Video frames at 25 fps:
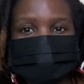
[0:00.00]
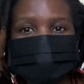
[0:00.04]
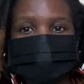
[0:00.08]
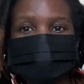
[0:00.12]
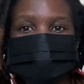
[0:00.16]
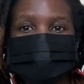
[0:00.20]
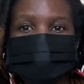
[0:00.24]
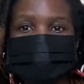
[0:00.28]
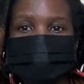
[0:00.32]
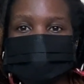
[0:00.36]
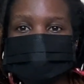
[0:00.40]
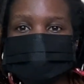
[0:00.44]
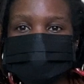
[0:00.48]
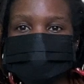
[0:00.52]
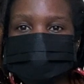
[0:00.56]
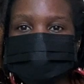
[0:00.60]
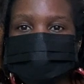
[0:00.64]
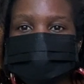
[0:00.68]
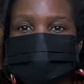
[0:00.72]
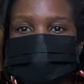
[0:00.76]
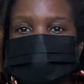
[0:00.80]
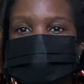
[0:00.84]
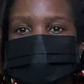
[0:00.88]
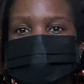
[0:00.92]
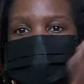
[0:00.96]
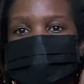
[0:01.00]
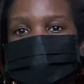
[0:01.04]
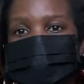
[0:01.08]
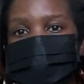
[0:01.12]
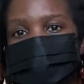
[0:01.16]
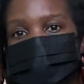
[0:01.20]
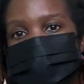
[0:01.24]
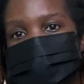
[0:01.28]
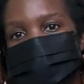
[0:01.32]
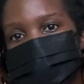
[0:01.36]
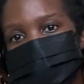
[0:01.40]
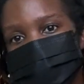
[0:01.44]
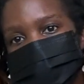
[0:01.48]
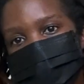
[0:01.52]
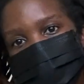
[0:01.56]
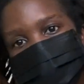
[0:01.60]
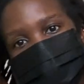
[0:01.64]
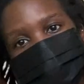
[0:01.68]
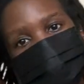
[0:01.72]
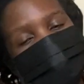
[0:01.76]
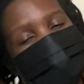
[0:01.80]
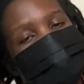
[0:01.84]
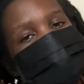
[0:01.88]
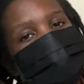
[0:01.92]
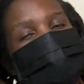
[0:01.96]
wild.
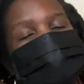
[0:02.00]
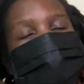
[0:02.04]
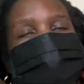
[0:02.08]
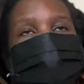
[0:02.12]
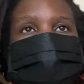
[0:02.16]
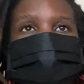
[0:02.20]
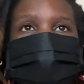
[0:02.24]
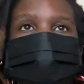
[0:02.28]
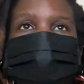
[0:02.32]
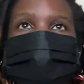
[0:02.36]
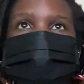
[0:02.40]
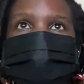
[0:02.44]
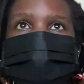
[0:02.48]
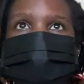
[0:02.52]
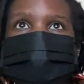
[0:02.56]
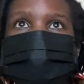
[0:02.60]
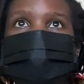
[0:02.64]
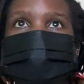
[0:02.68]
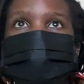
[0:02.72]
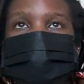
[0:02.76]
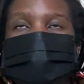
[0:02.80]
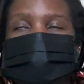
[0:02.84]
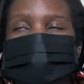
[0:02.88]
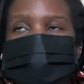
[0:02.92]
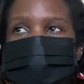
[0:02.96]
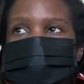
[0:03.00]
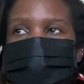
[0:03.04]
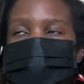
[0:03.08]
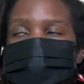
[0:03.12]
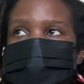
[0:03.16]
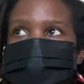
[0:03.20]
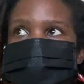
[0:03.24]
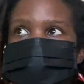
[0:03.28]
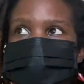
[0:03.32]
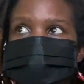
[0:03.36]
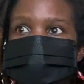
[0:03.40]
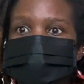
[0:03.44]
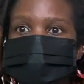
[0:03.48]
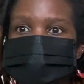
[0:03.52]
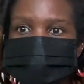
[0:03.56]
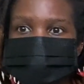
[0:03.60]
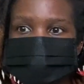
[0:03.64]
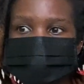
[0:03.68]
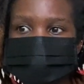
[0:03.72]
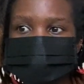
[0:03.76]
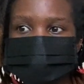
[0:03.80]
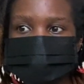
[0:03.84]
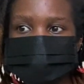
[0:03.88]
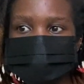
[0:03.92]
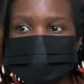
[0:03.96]
But yeah, I'm all good
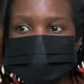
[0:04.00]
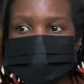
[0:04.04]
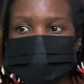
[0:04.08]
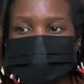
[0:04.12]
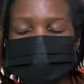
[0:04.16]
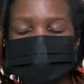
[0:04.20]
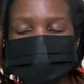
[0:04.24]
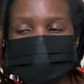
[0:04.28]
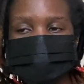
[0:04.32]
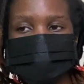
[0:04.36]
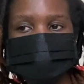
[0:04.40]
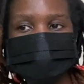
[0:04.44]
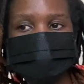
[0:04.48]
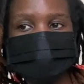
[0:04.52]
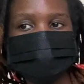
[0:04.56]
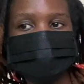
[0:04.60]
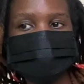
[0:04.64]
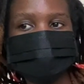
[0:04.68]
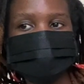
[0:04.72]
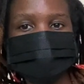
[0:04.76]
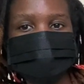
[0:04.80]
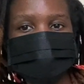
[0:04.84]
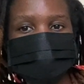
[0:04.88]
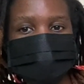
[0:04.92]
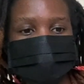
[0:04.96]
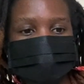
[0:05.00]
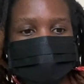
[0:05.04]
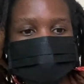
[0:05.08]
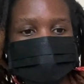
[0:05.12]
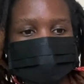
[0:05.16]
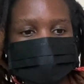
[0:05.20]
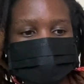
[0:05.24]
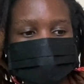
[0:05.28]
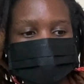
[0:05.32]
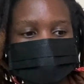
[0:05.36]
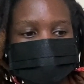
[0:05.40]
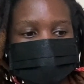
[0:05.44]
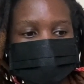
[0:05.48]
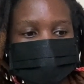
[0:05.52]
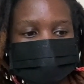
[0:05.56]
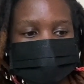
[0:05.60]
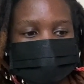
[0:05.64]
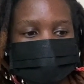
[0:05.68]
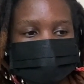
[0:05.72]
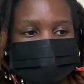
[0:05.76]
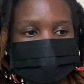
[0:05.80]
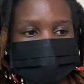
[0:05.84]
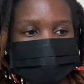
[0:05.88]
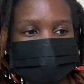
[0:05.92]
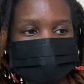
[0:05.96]
now. So
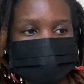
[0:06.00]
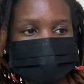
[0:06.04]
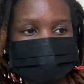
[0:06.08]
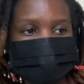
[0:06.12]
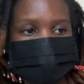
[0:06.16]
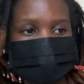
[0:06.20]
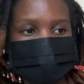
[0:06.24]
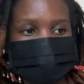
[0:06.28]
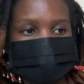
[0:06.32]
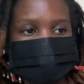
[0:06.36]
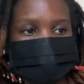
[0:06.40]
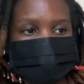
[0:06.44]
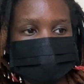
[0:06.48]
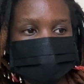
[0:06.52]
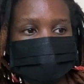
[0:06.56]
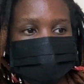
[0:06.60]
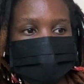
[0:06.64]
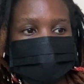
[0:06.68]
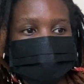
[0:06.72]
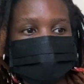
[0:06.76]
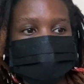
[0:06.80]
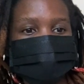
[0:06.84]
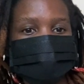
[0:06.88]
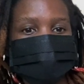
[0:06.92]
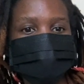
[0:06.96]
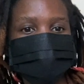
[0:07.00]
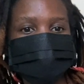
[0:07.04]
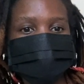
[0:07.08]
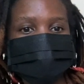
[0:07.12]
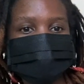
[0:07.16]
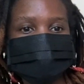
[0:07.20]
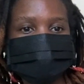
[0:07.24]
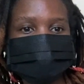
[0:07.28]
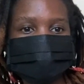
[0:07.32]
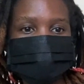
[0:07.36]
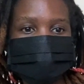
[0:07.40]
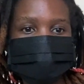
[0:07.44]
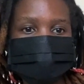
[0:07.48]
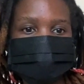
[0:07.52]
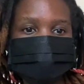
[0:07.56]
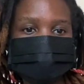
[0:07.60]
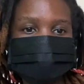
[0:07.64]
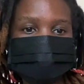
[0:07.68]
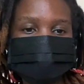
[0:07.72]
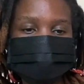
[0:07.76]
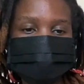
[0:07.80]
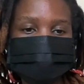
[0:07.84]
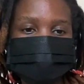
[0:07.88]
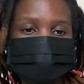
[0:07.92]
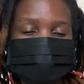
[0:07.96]
during that
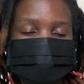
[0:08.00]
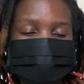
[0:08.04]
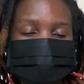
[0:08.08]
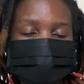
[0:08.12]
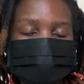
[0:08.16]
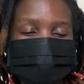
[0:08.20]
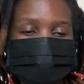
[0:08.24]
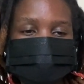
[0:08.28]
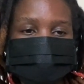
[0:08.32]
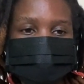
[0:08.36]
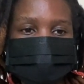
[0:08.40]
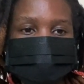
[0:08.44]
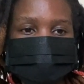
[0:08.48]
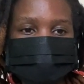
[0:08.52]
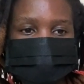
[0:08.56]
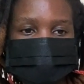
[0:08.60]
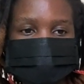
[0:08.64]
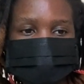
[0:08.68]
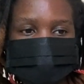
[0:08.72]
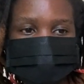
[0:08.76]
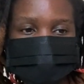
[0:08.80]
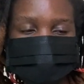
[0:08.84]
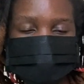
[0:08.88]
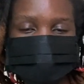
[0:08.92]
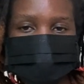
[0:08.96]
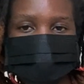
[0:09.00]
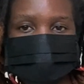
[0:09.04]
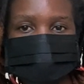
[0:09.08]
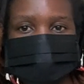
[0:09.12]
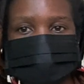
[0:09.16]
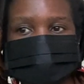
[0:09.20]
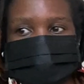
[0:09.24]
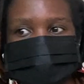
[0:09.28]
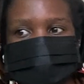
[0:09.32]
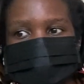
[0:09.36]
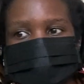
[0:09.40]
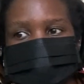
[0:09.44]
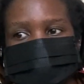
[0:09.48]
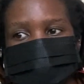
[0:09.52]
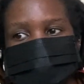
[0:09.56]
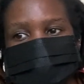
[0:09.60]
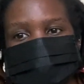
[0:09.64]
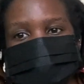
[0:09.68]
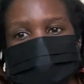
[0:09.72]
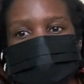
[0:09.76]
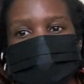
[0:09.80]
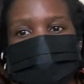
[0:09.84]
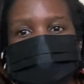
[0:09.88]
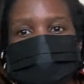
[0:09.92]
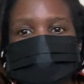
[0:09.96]
consultation, he then
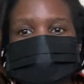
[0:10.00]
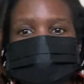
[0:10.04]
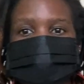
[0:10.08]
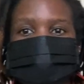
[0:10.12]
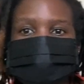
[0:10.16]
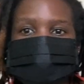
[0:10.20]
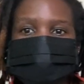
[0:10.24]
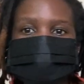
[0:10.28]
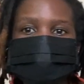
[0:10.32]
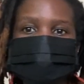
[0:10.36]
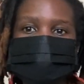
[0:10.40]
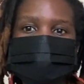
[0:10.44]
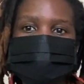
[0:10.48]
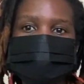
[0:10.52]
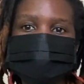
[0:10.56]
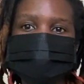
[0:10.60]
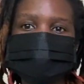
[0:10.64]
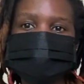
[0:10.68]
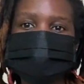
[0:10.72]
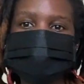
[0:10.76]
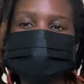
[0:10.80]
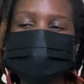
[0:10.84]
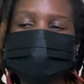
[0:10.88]
told me that